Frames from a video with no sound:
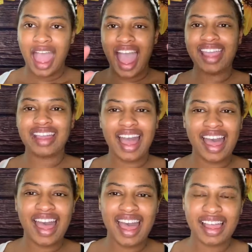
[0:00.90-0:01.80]
Hi you
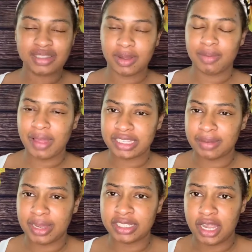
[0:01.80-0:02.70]
guys, welcome back to
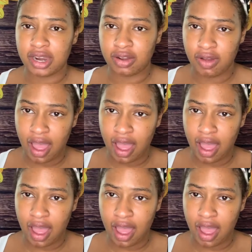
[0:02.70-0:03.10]
my channel.